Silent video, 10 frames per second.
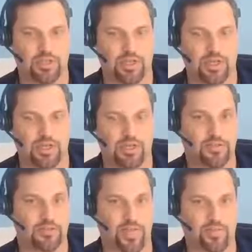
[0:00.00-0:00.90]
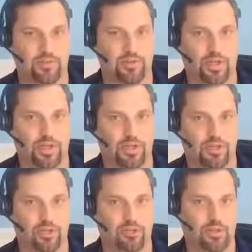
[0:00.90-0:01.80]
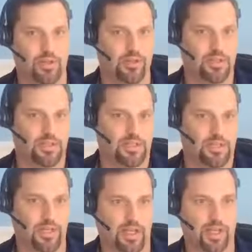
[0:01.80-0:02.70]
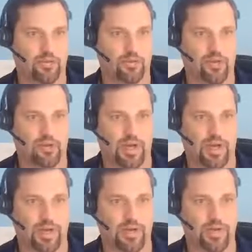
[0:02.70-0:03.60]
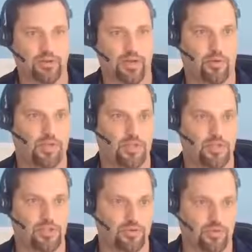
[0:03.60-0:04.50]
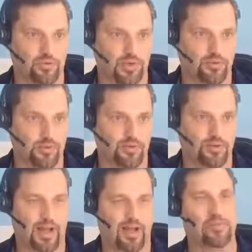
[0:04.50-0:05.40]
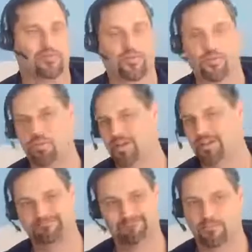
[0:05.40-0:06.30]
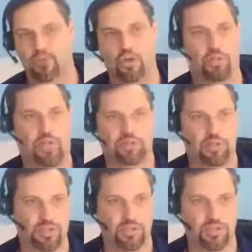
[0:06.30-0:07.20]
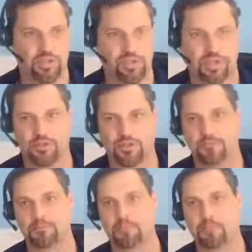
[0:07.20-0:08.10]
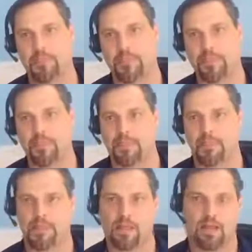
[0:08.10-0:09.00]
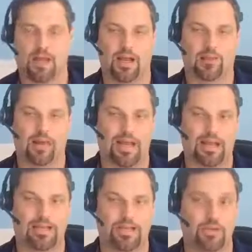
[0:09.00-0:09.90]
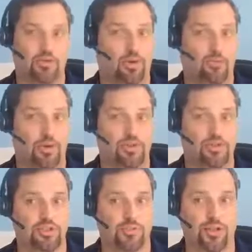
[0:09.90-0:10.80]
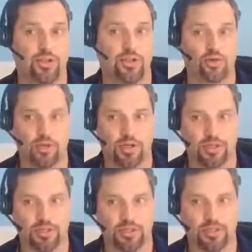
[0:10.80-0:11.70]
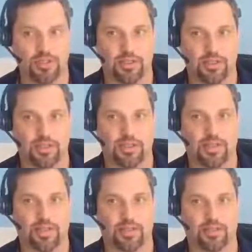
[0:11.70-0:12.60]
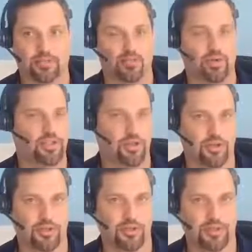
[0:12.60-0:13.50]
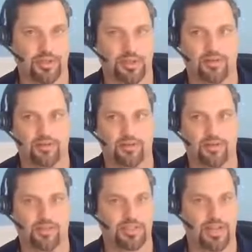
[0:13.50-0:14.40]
that's available. And it shows whether it's annual or biennial. Now we could choose 3, 4, 5 year if we want. Nobody really uses those. I would ask you almost to ignore the return on the